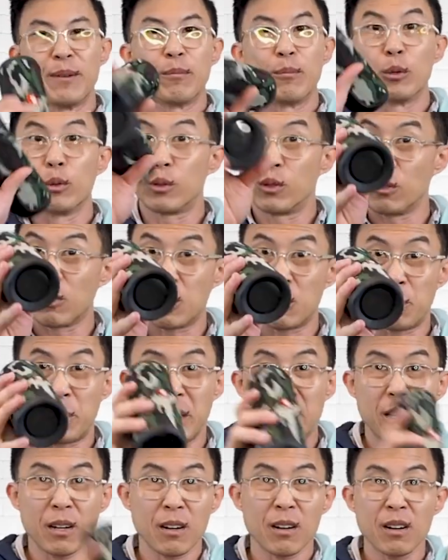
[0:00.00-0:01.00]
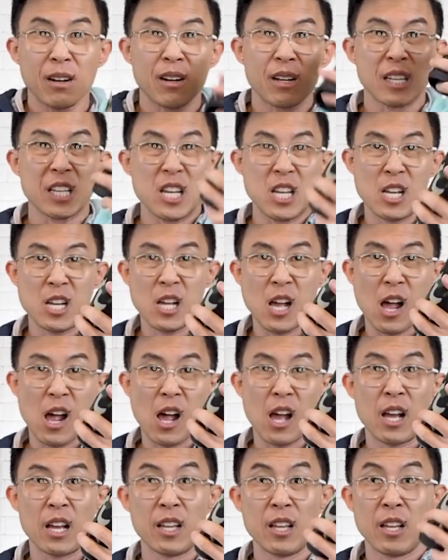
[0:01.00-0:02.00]
Bluetooth speaker,
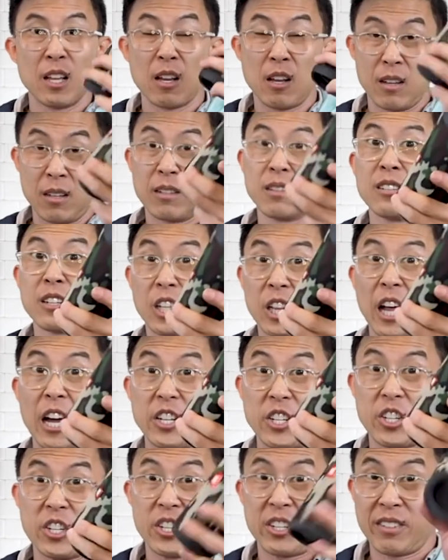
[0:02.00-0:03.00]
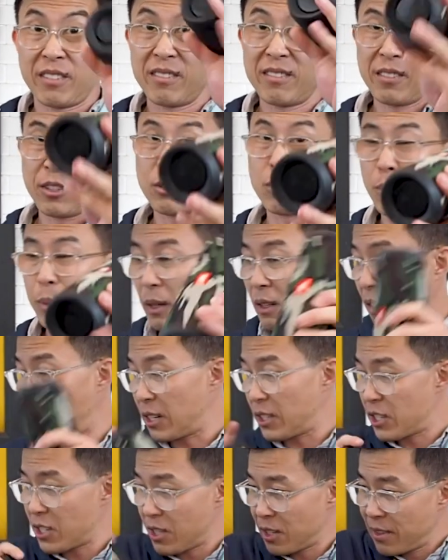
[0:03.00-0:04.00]
clutch, super
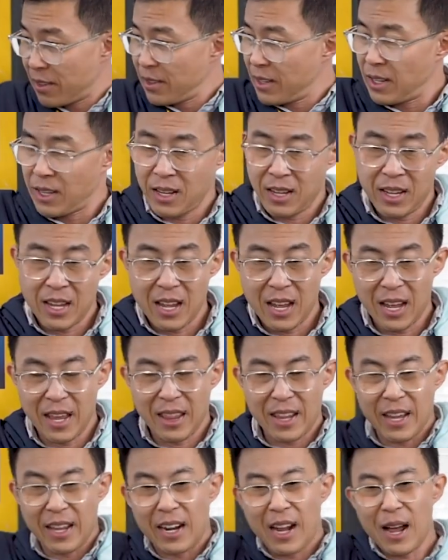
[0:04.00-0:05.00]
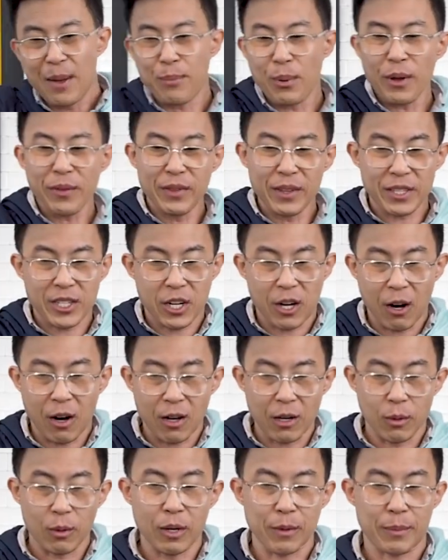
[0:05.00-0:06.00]
clutch. And then I brought this
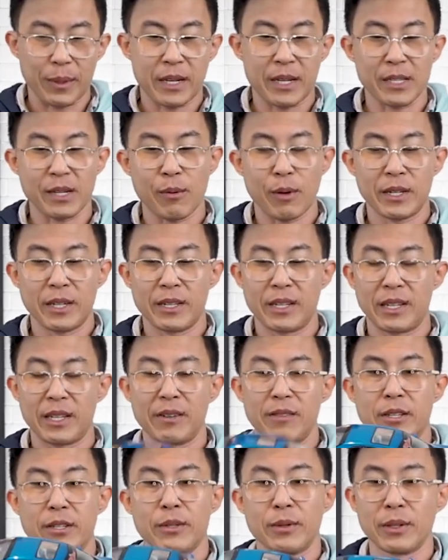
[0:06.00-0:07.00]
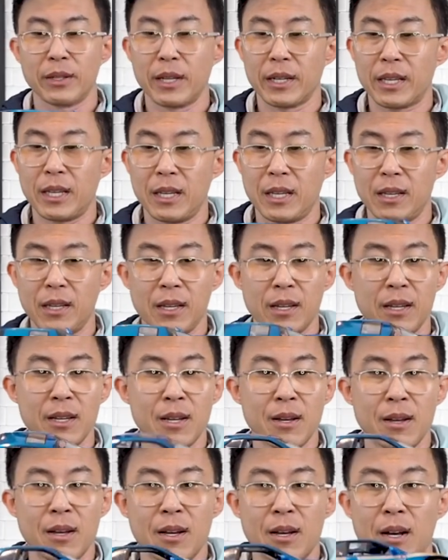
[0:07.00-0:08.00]
car to work because I wanted to give it to a lucky
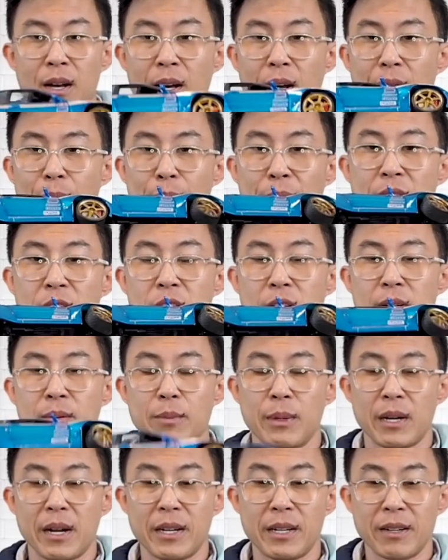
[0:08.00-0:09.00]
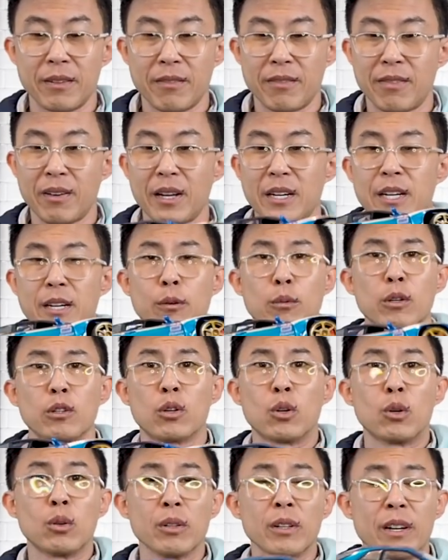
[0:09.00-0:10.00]
uh, patient, but I didn't find anyone
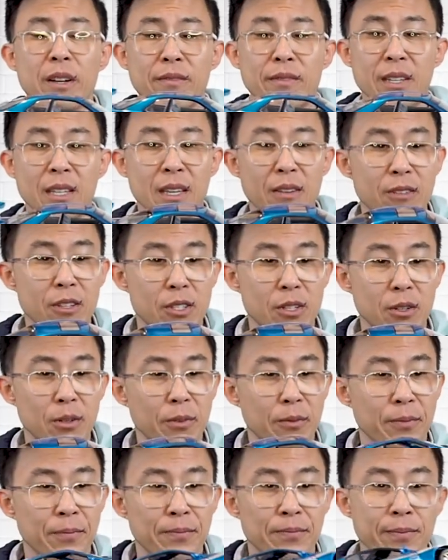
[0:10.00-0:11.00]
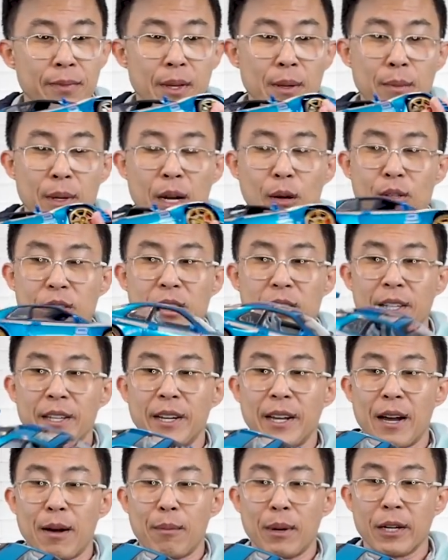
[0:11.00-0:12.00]
cool enough to give it to. But I was
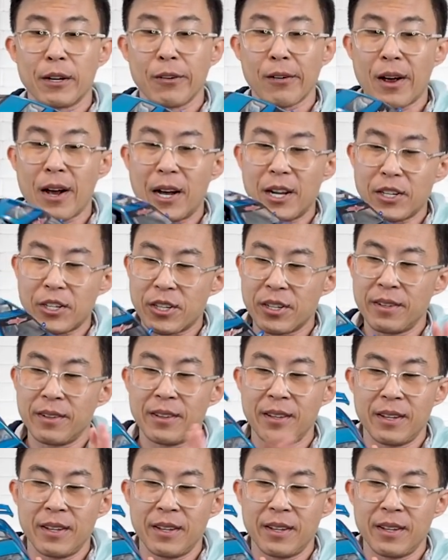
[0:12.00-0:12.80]
cleaning out my garage,